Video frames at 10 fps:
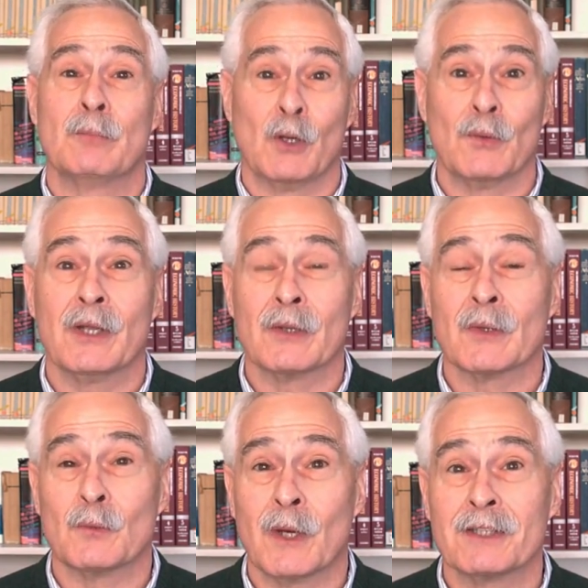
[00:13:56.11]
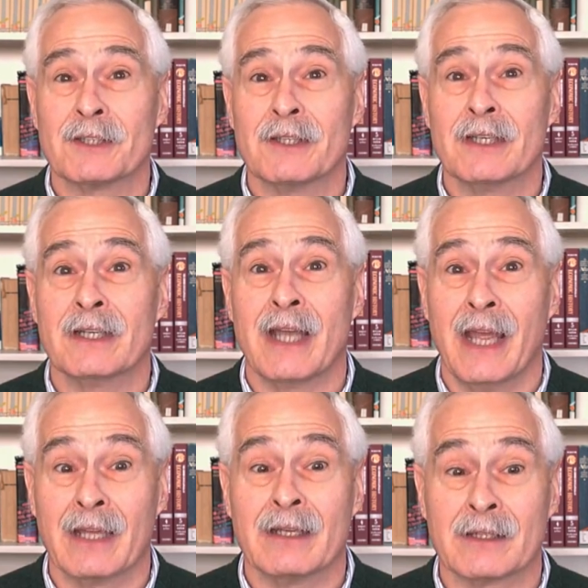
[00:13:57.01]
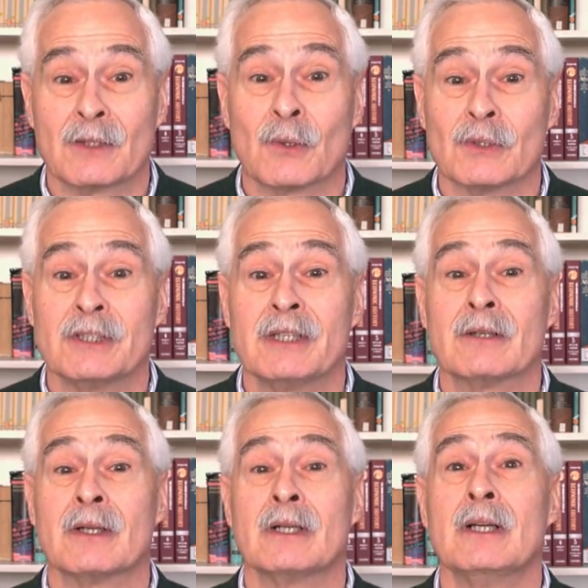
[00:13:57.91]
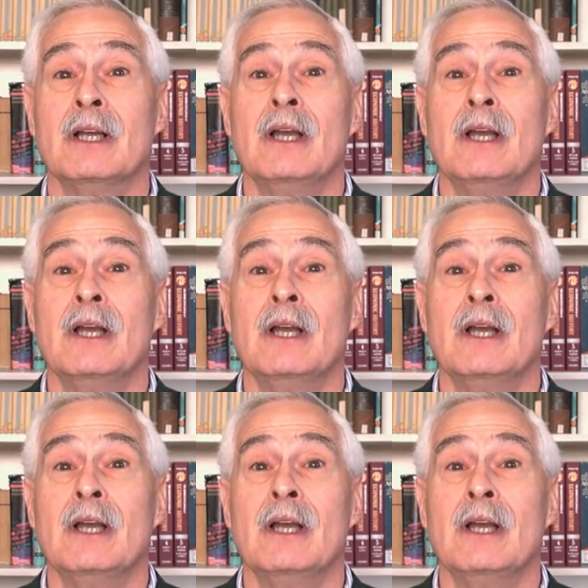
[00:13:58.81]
both here at Wesleyan and at Coursera,